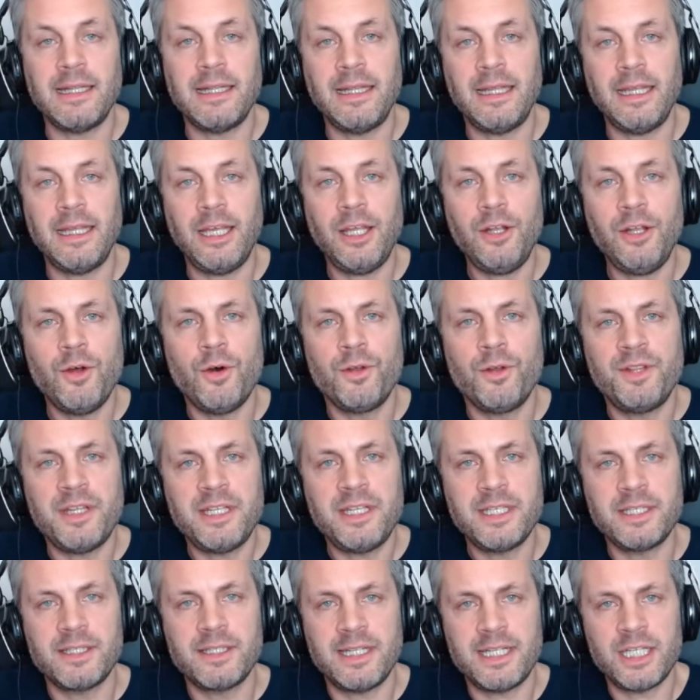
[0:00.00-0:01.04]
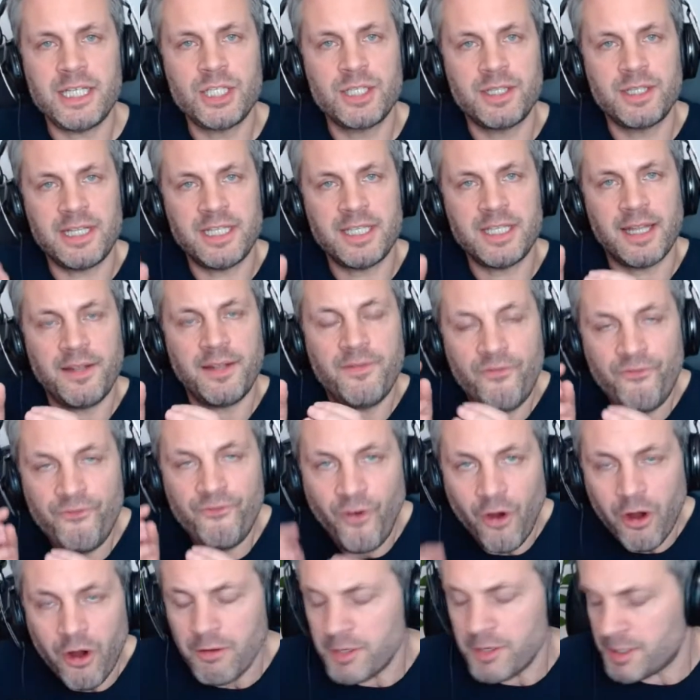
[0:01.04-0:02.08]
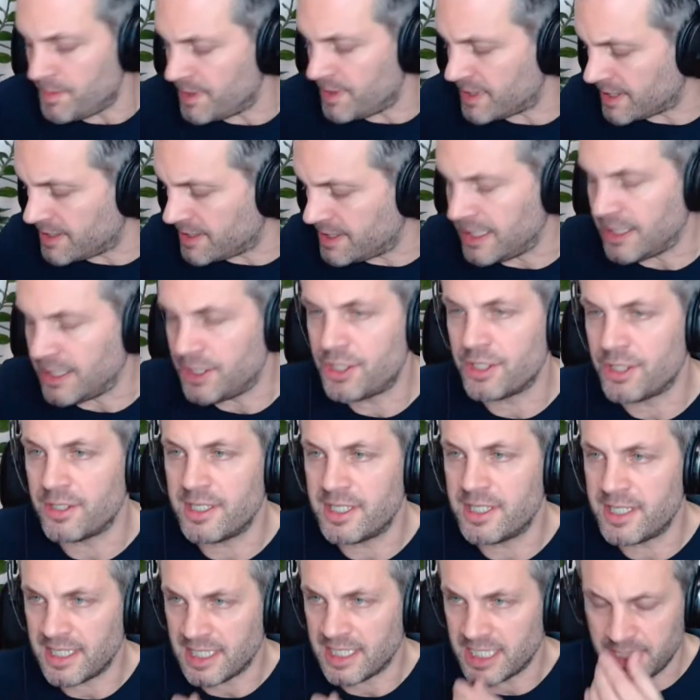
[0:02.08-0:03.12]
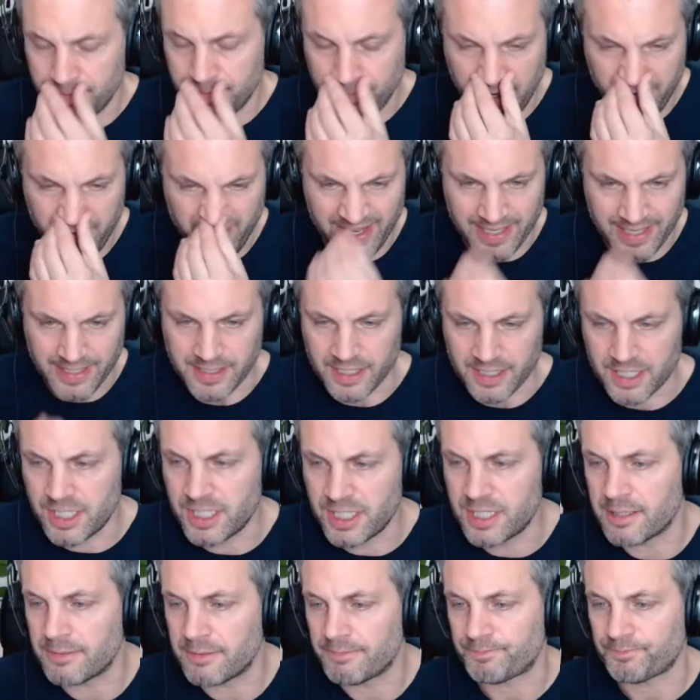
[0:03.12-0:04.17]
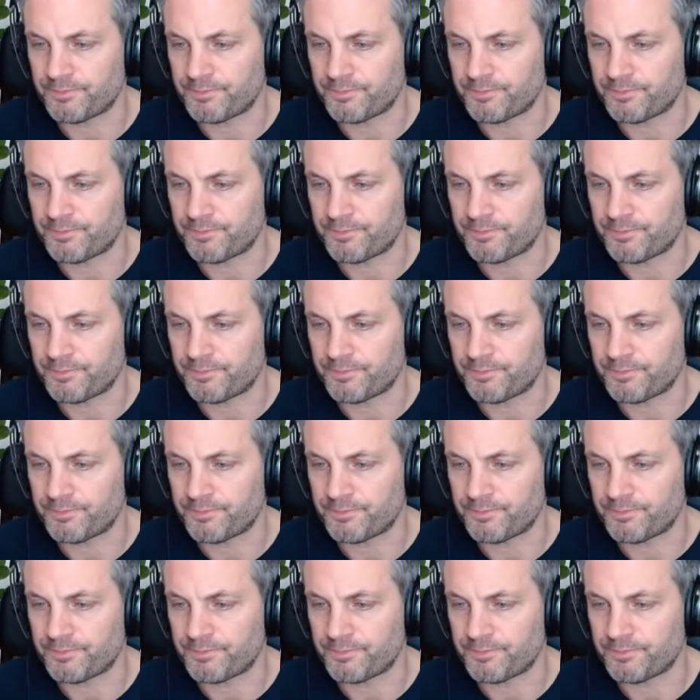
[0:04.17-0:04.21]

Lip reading: you know, this informed me as a teacher, this experience.